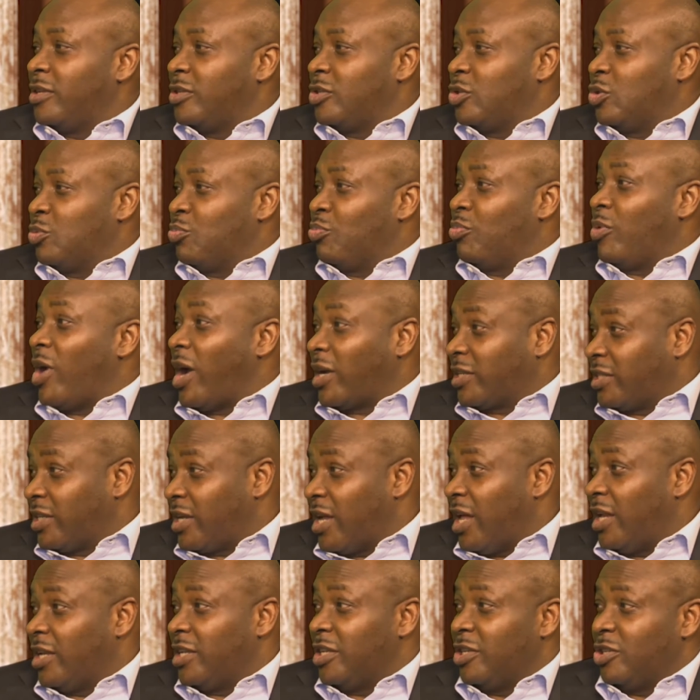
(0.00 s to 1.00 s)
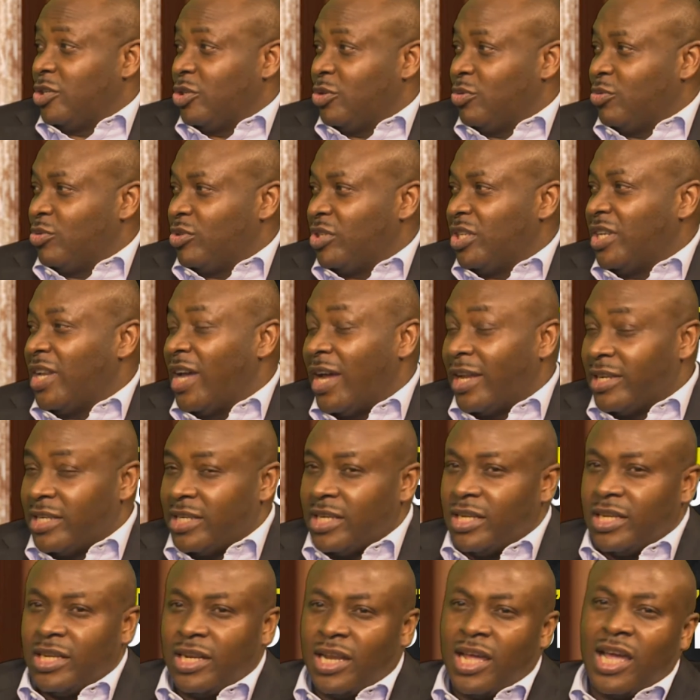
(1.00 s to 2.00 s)
to practical issues in our
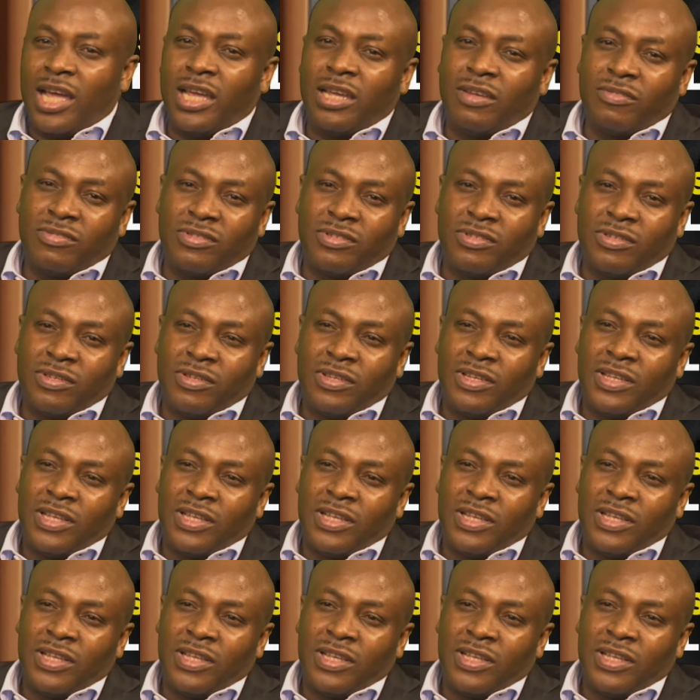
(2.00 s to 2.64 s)
daily lives.